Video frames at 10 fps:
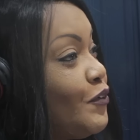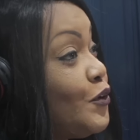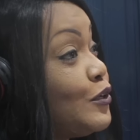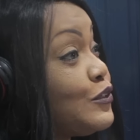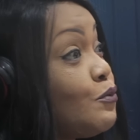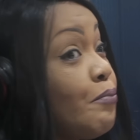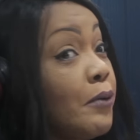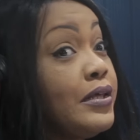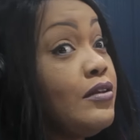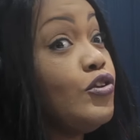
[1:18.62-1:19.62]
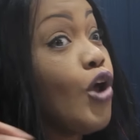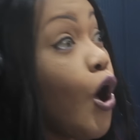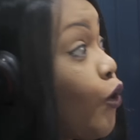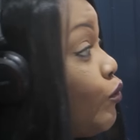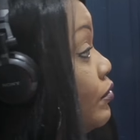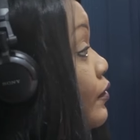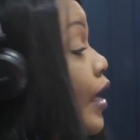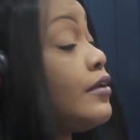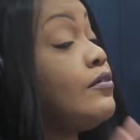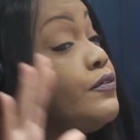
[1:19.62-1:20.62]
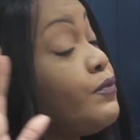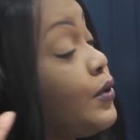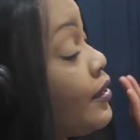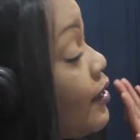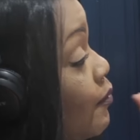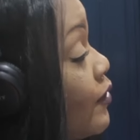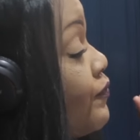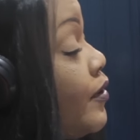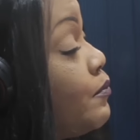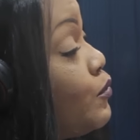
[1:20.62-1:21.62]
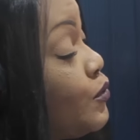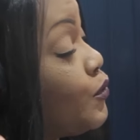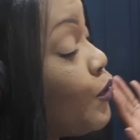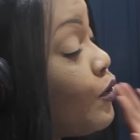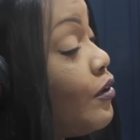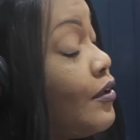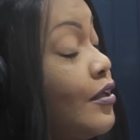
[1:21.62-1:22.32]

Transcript: for those who probably know, I don't know where they came out from, who don't know.